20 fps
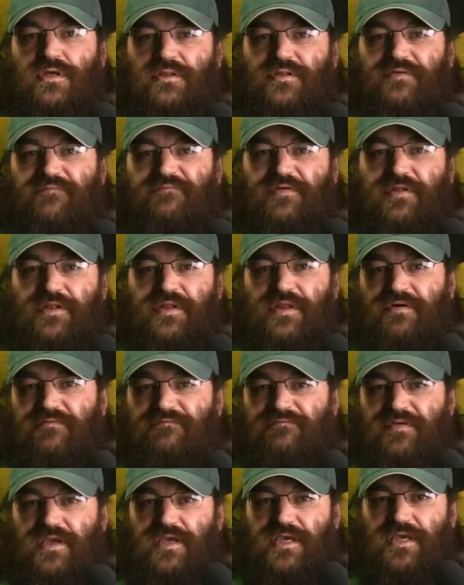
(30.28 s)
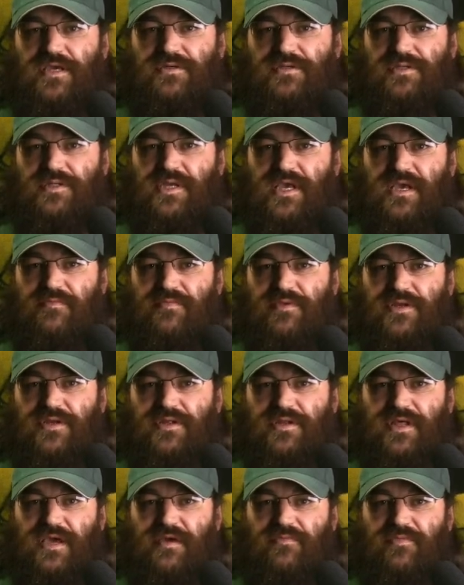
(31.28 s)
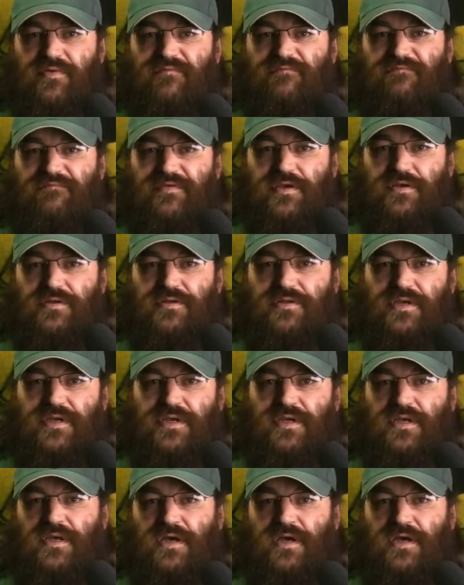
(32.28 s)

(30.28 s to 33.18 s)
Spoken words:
the Philadelphia Eagles came into Lambeau Field.